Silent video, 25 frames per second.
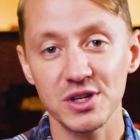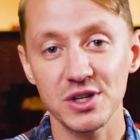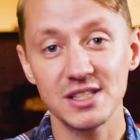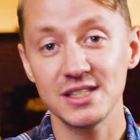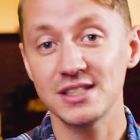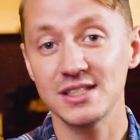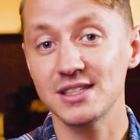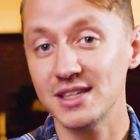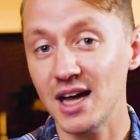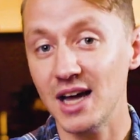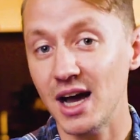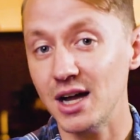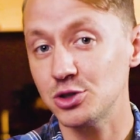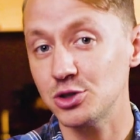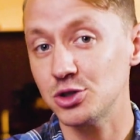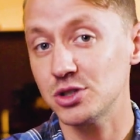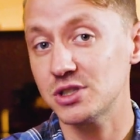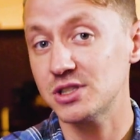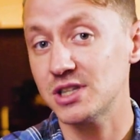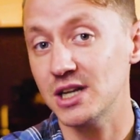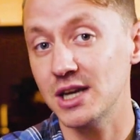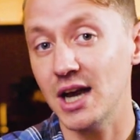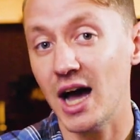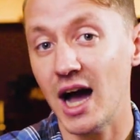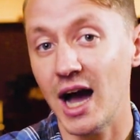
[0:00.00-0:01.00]
This is not
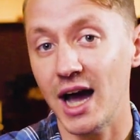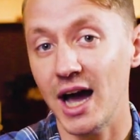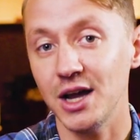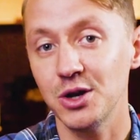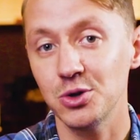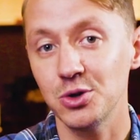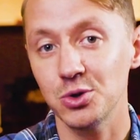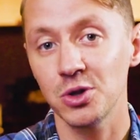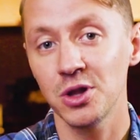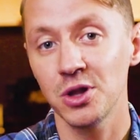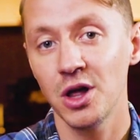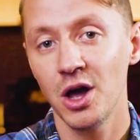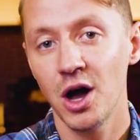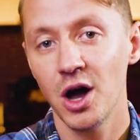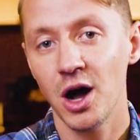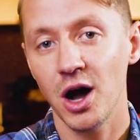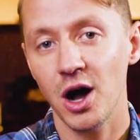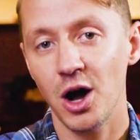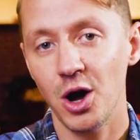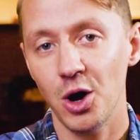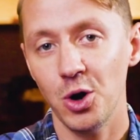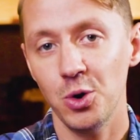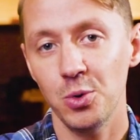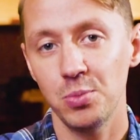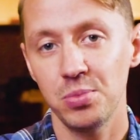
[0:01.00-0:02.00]
just an idle
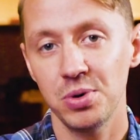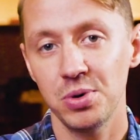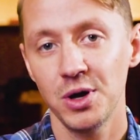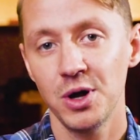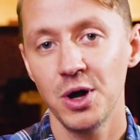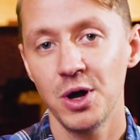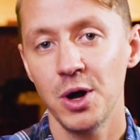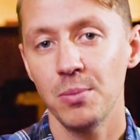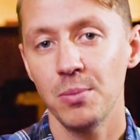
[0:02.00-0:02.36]
hope,